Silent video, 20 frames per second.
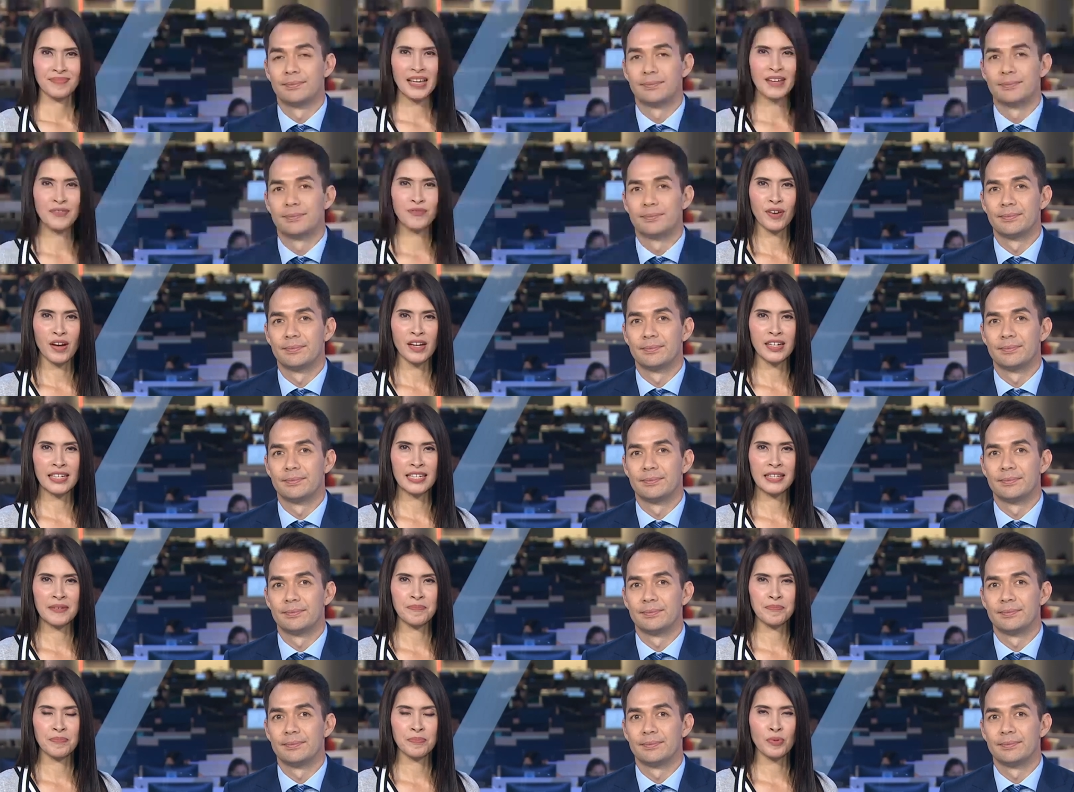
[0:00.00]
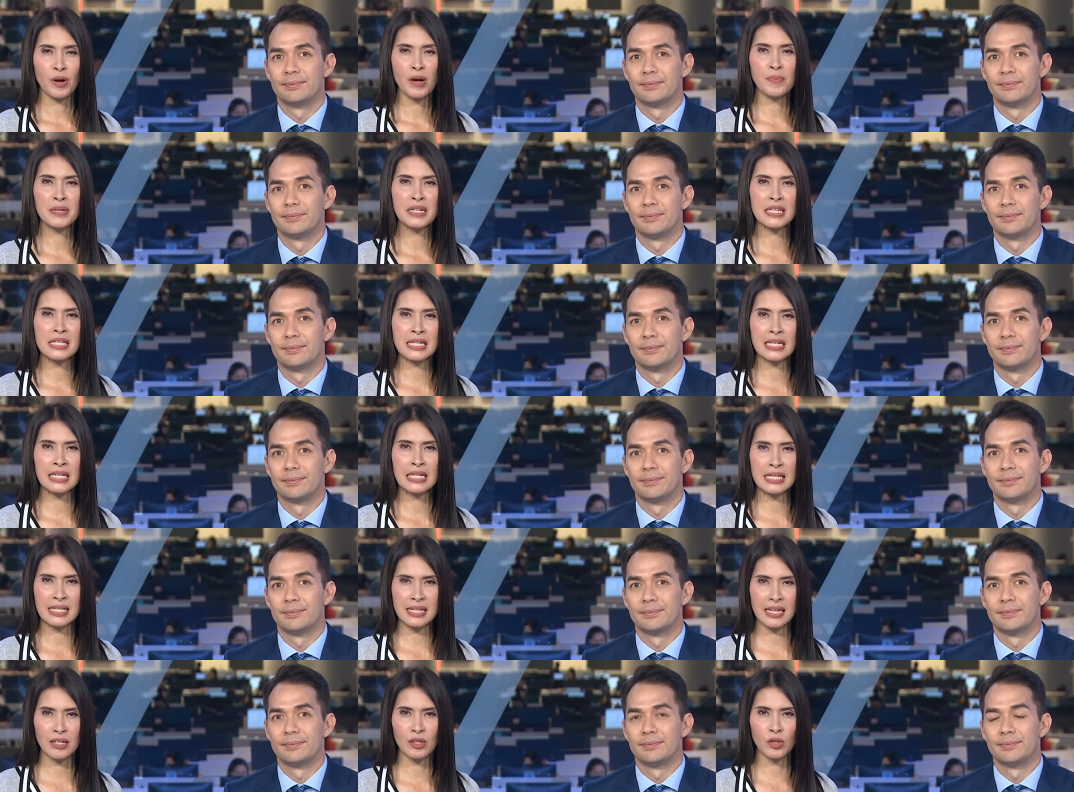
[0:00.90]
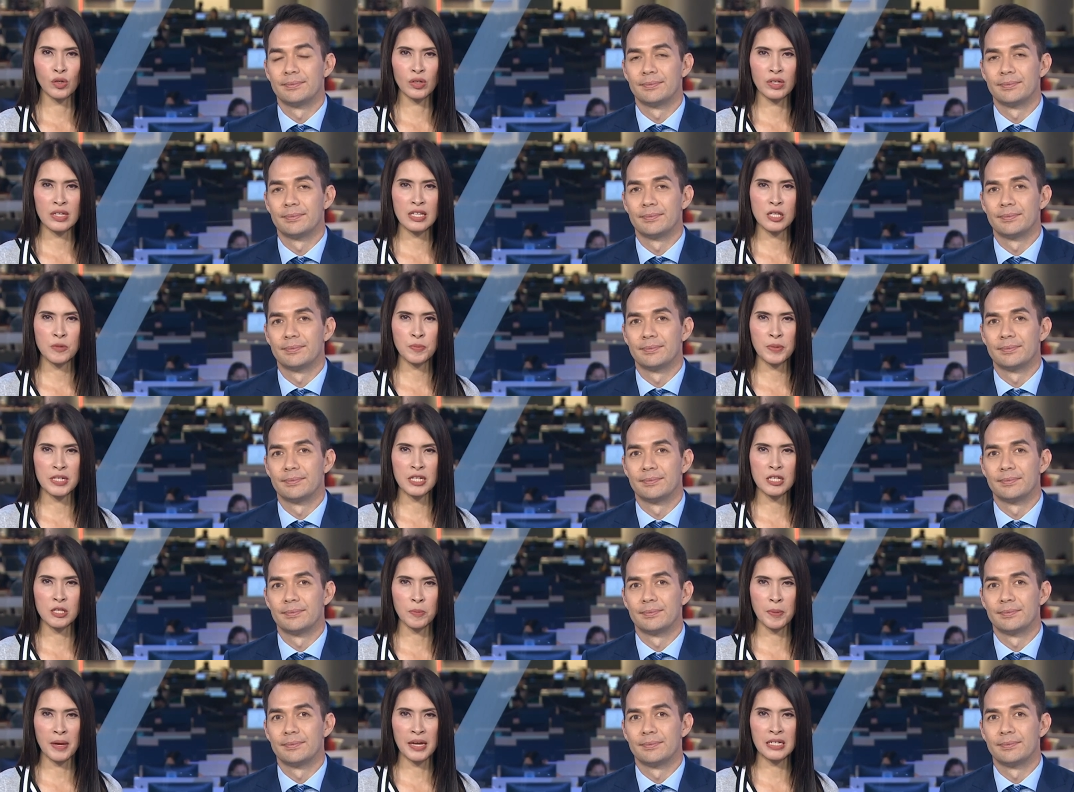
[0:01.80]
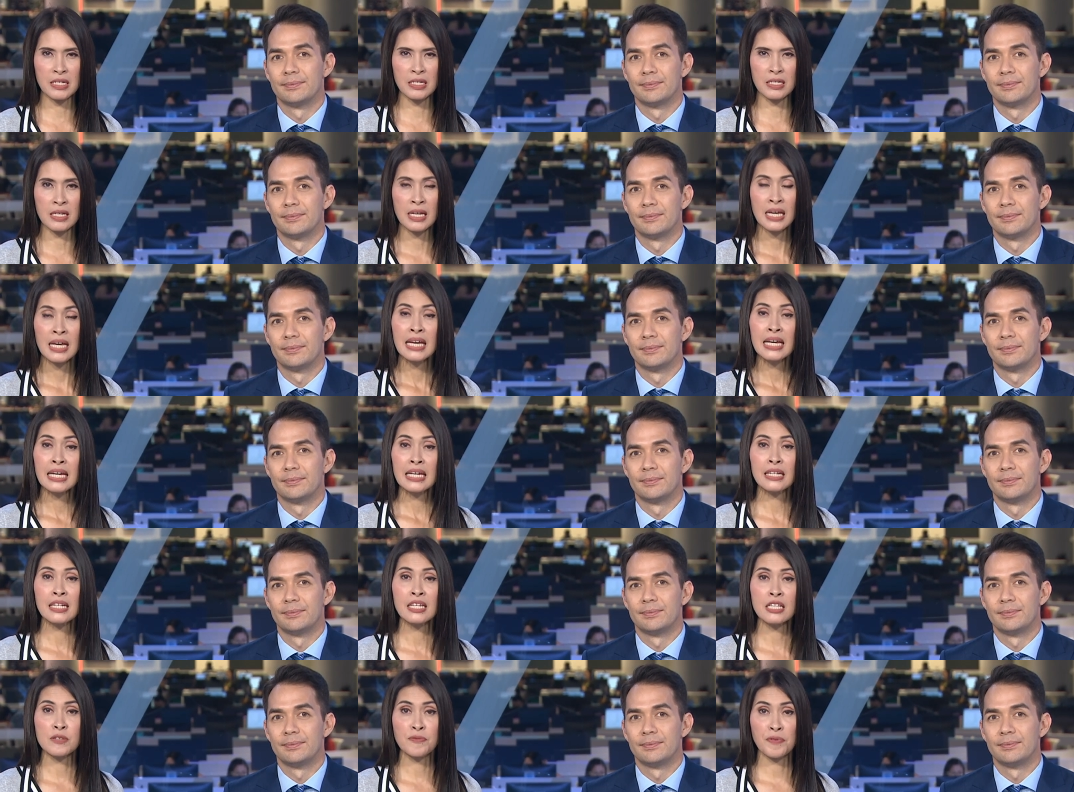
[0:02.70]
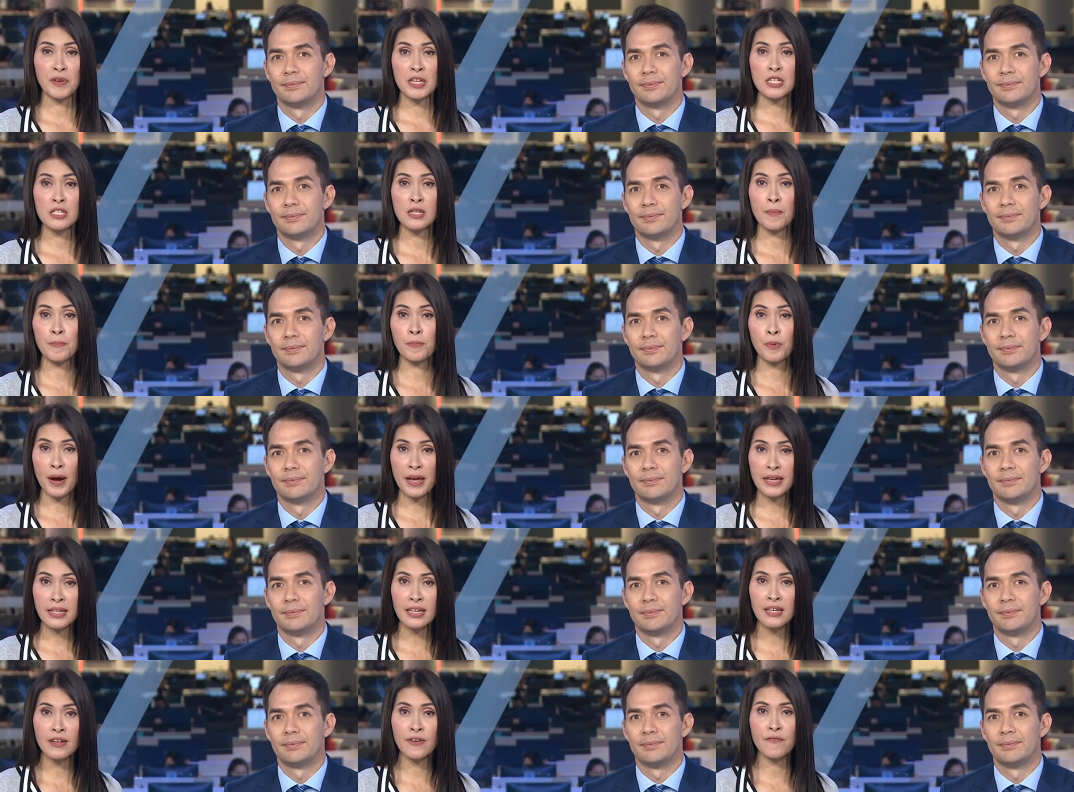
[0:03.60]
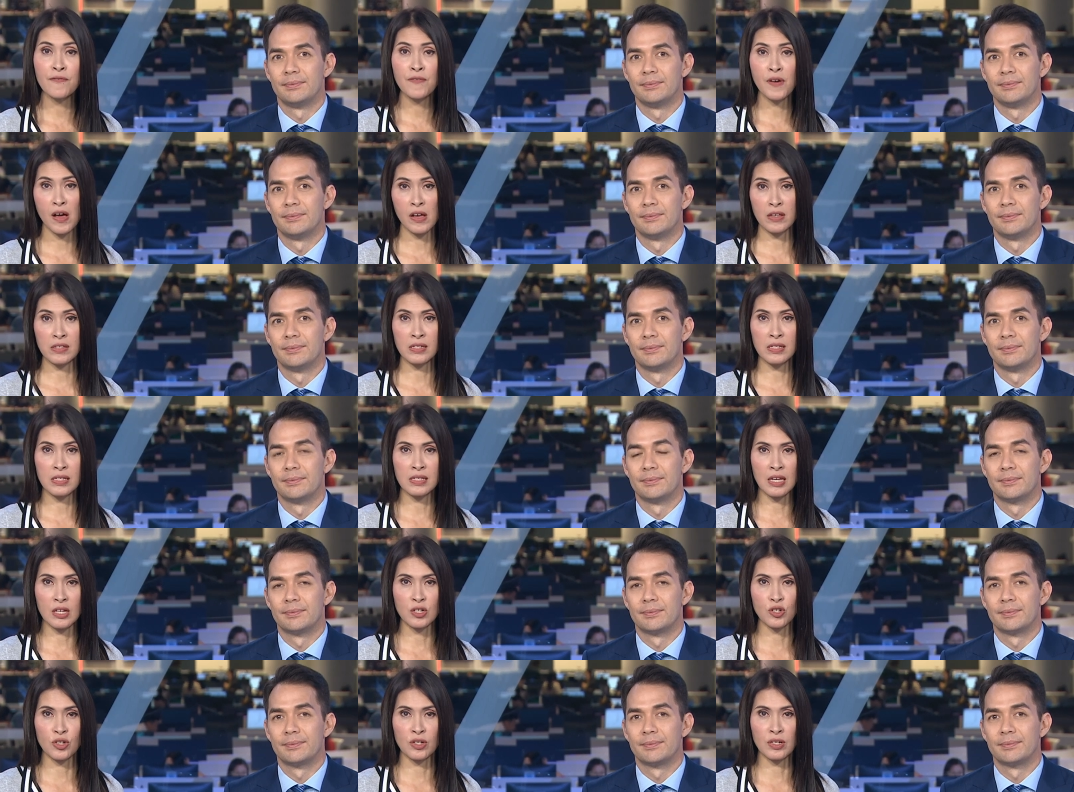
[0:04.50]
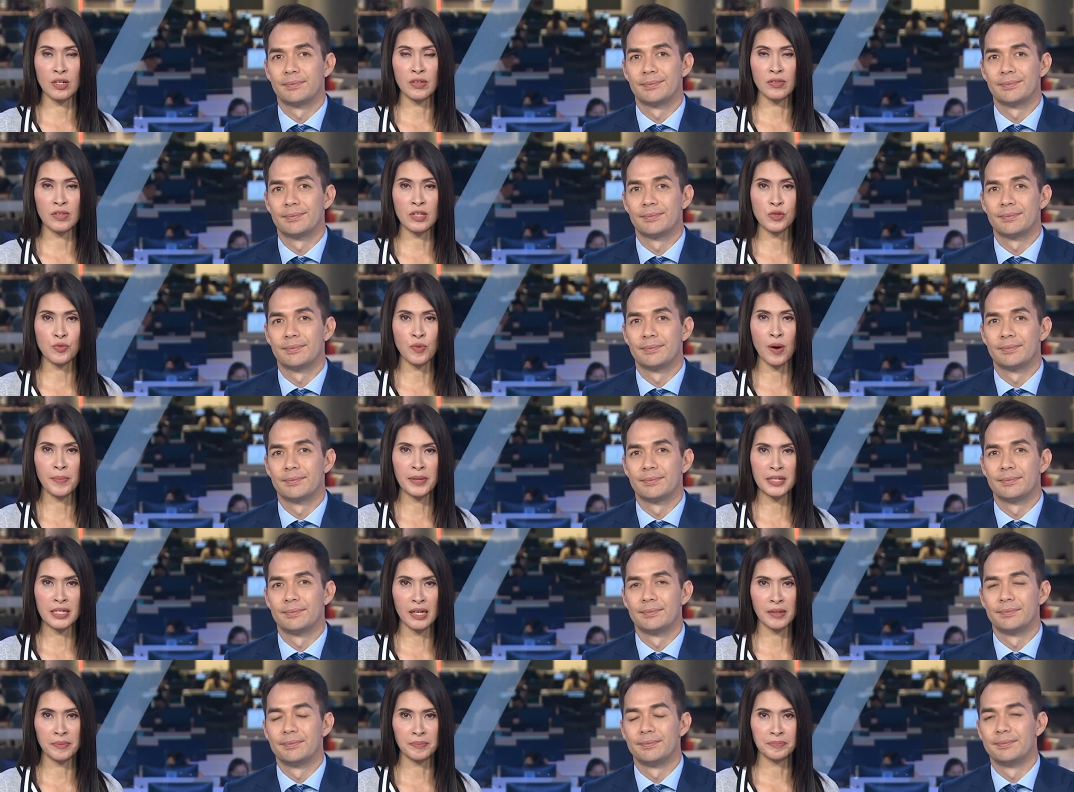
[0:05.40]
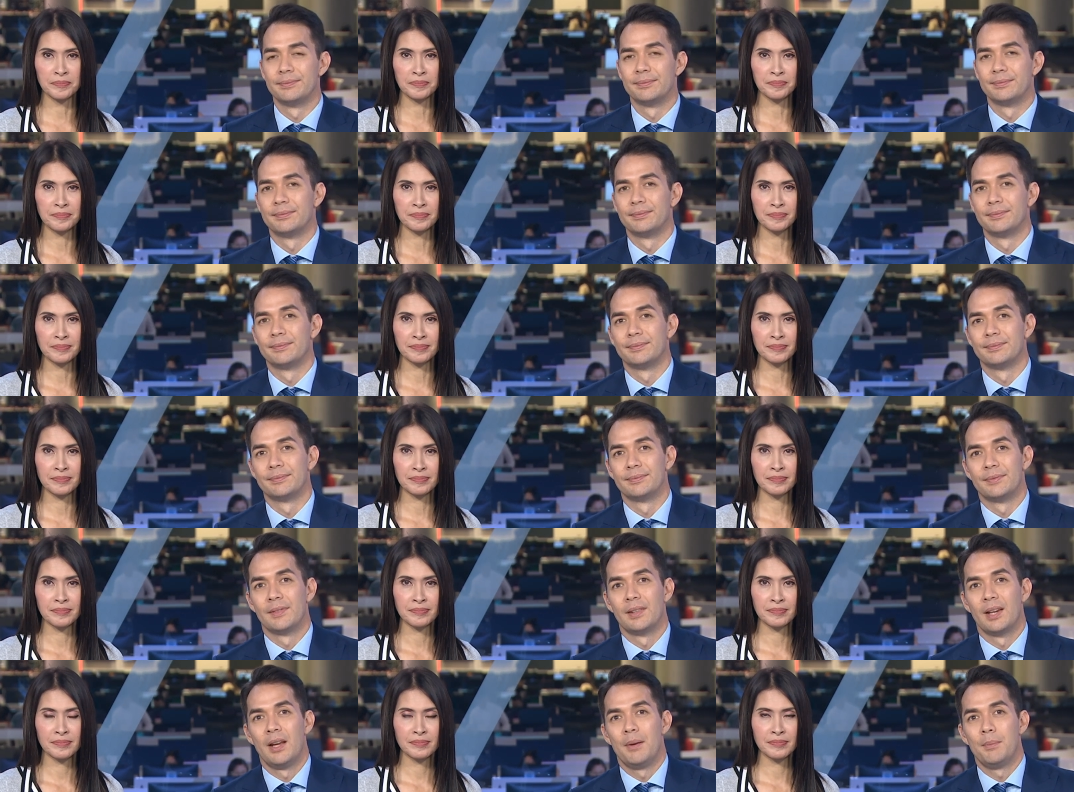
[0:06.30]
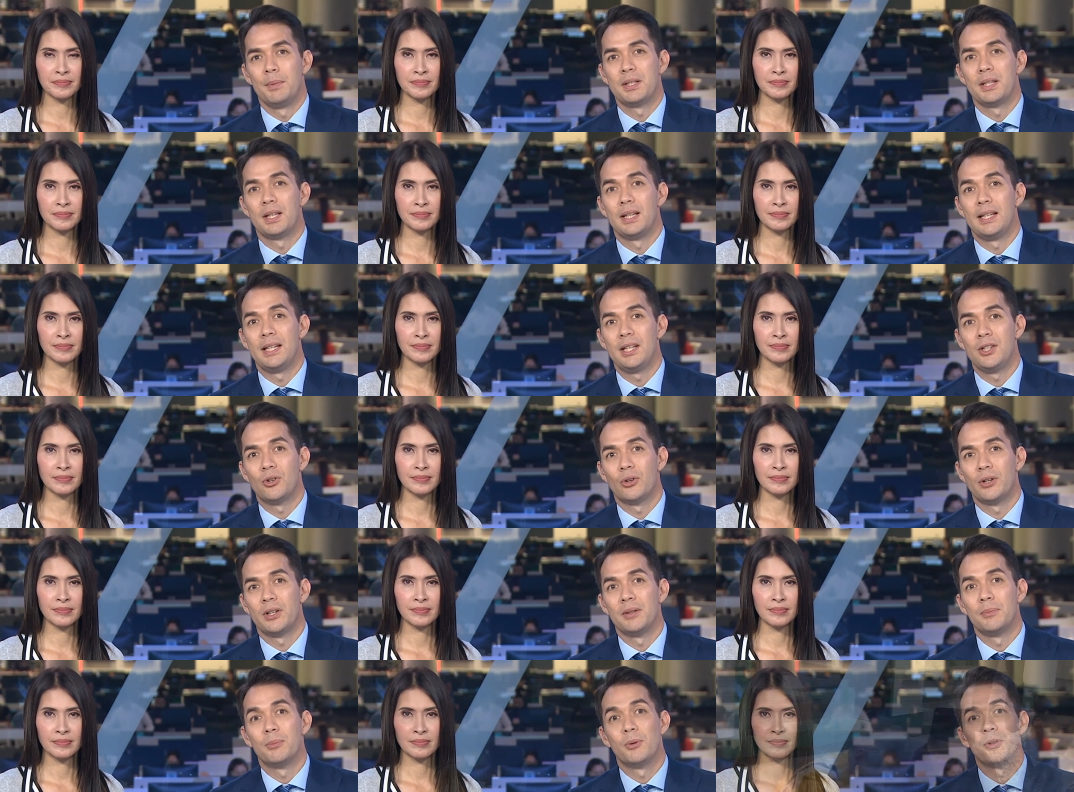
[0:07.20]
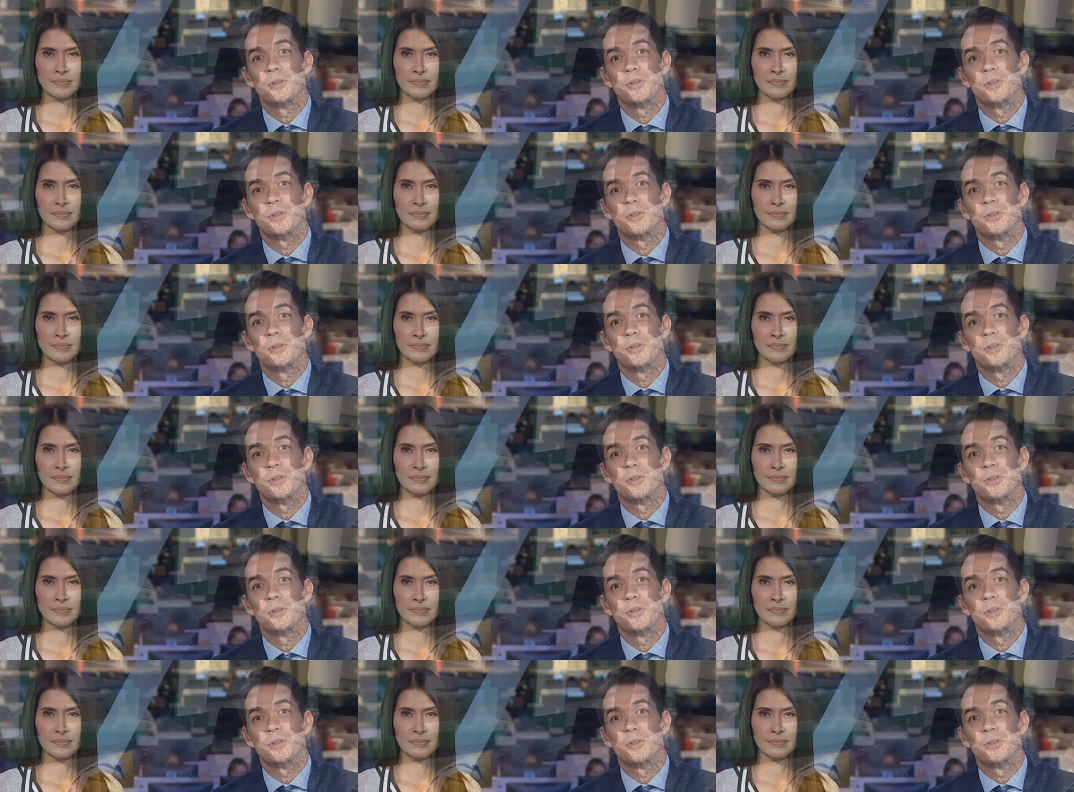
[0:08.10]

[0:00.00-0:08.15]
Speaker 1: And finally, Prime Minister Lee Hsien Loong has participated in his first breaking of fast session this Ramadan.
Speaker 2: Mr. Lee joined